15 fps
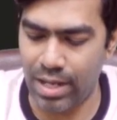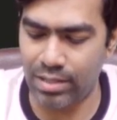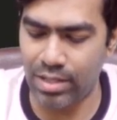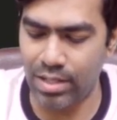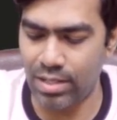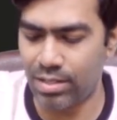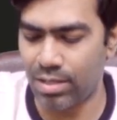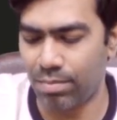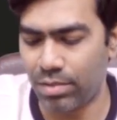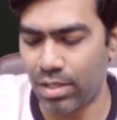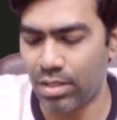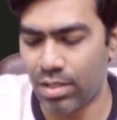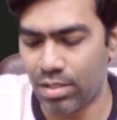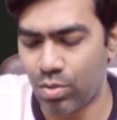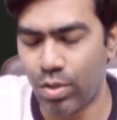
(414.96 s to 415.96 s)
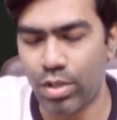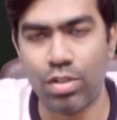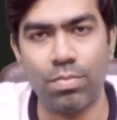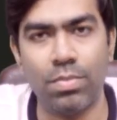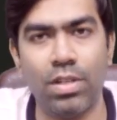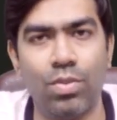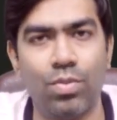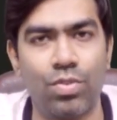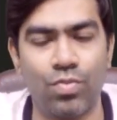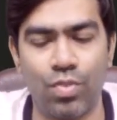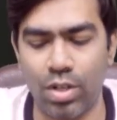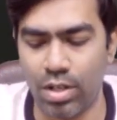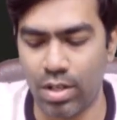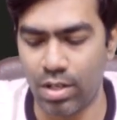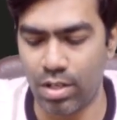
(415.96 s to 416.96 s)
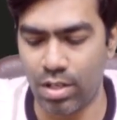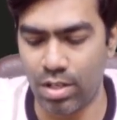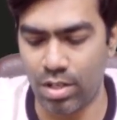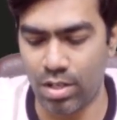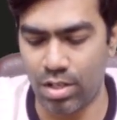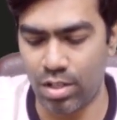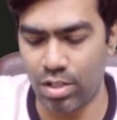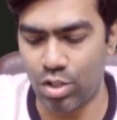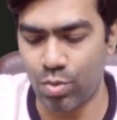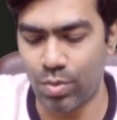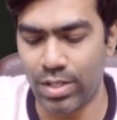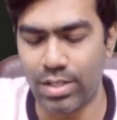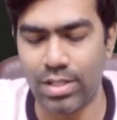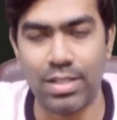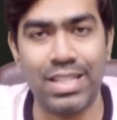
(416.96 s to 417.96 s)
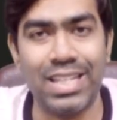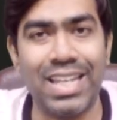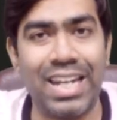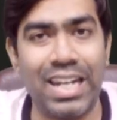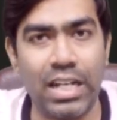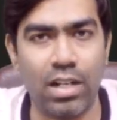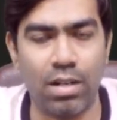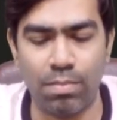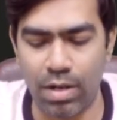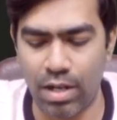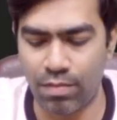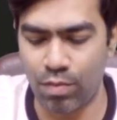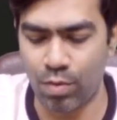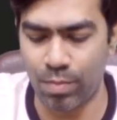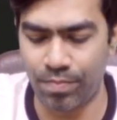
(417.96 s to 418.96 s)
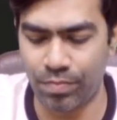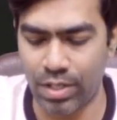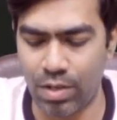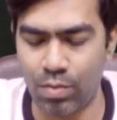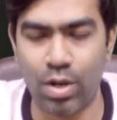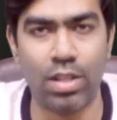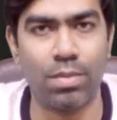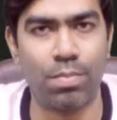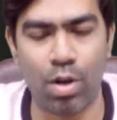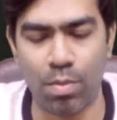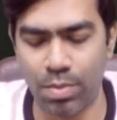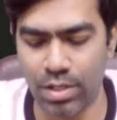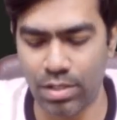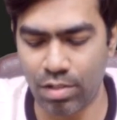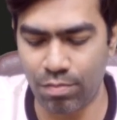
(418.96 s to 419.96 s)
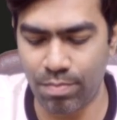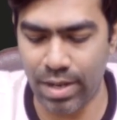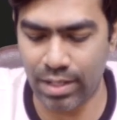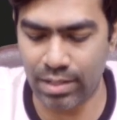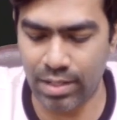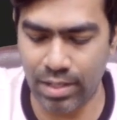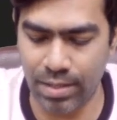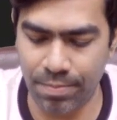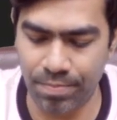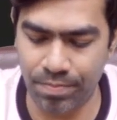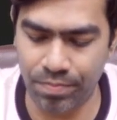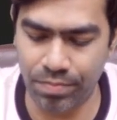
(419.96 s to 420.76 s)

MAG 3 is something that's going to be useful uh, to us as the renal blood flow. And what are the properties of MAG 3?